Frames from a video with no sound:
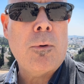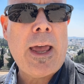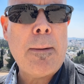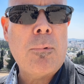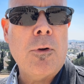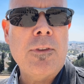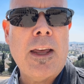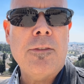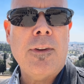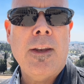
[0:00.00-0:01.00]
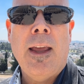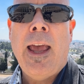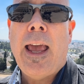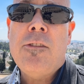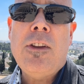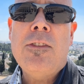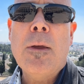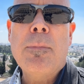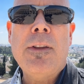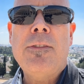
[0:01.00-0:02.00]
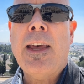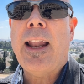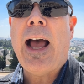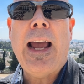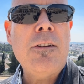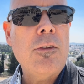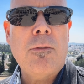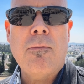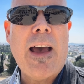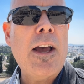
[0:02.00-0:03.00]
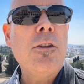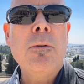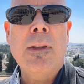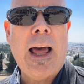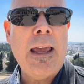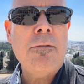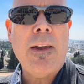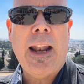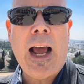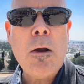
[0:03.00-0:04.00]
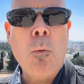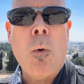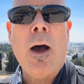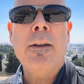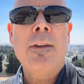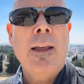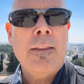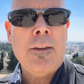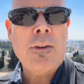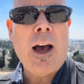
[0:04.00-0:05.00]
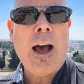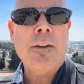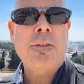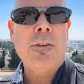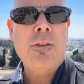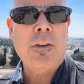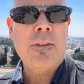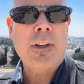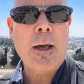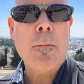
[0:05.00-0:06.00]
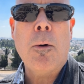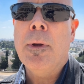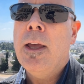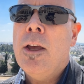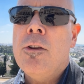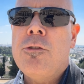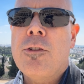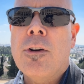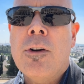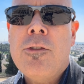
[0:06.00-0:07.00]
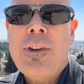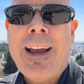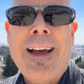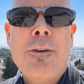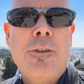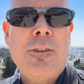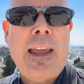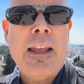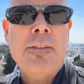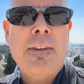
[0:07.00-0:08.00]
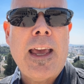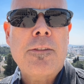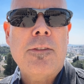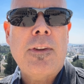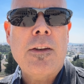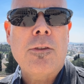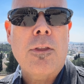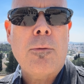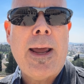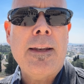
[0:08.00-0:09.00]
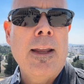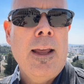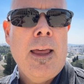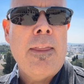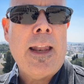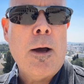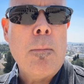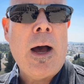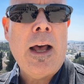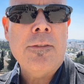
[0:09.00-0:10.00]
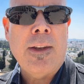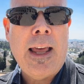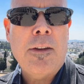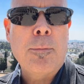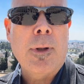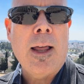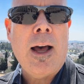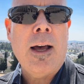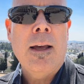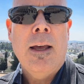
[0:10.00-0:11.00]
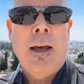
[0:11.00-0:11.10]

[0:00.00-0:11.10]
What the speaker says: had protested. And she simply said, I just value life and I want these hostages to come home. Sure, she understands the existential threat that Hamas and Hezbollah